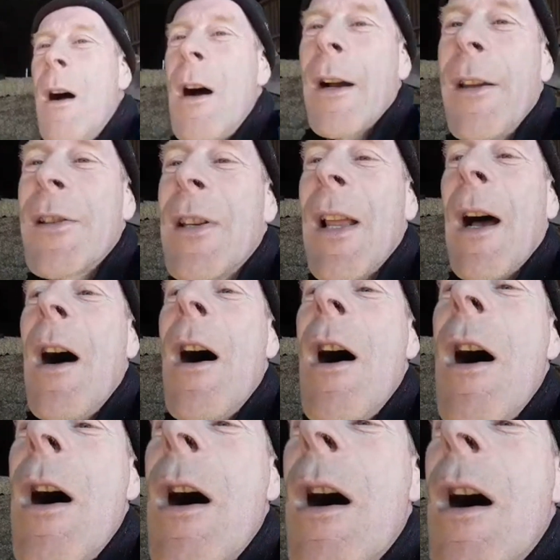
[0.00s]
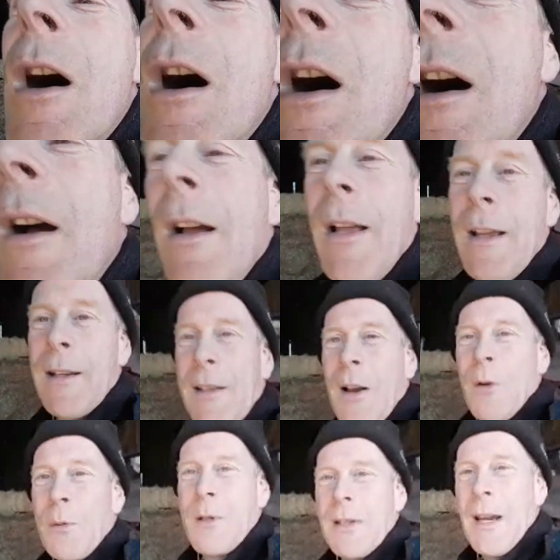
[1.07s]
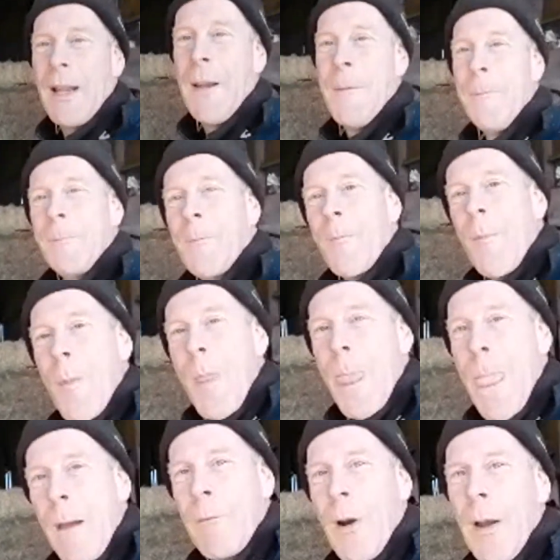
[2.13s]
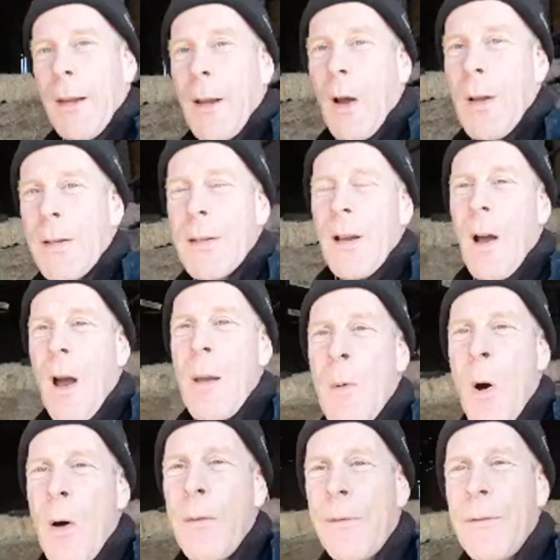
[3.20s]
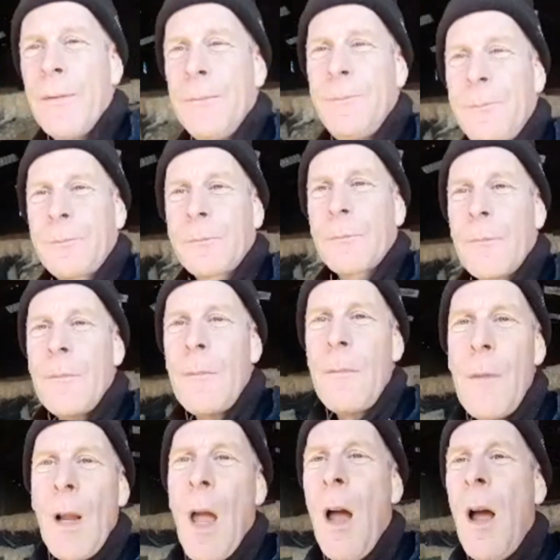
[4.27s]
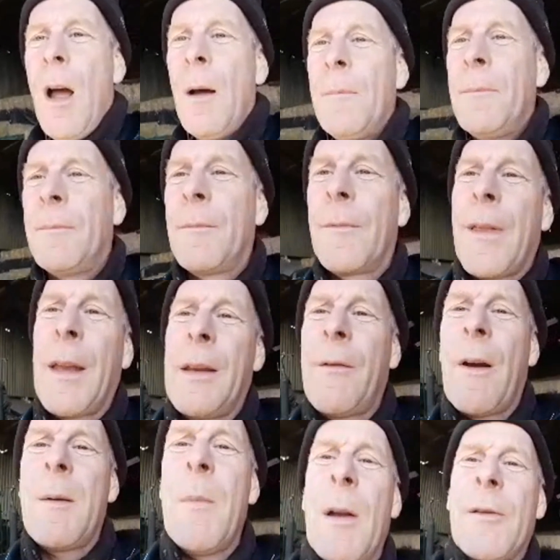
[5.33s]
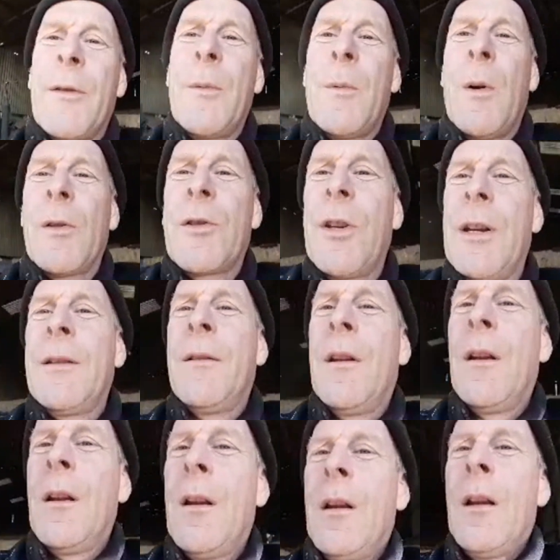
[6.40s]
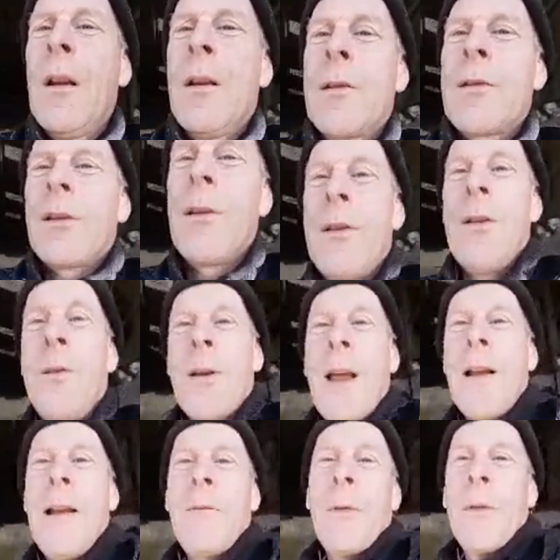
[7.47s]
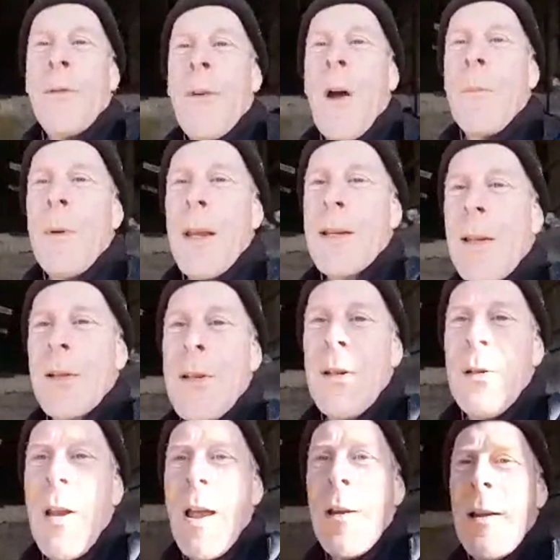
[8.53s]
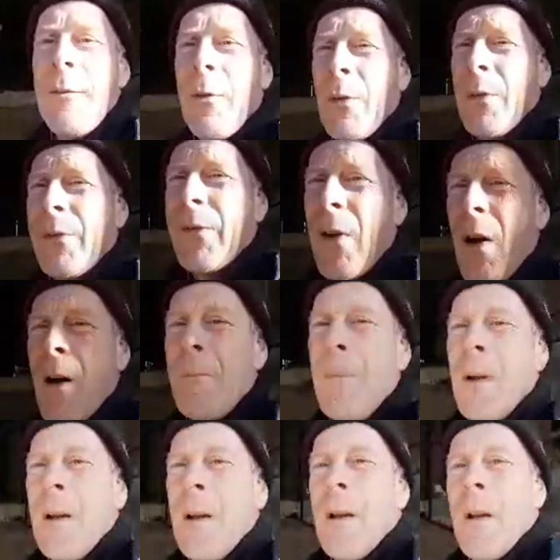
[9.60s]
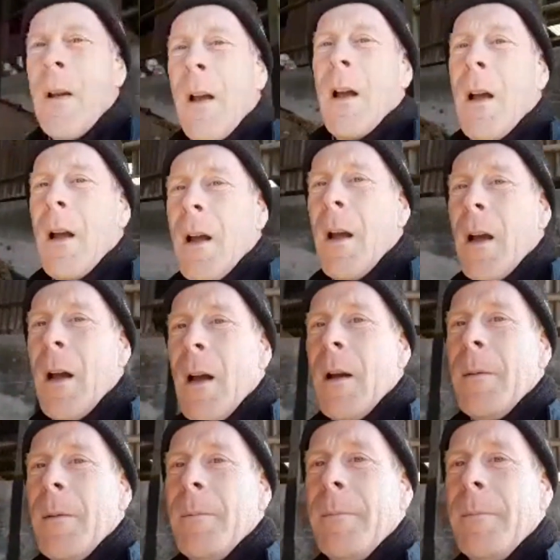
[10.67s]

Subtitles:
You see that? It is cold today. Right, guys, I'm off. Thank you very much for watching. So you now live on the farm? Yes, I do now live on the farm.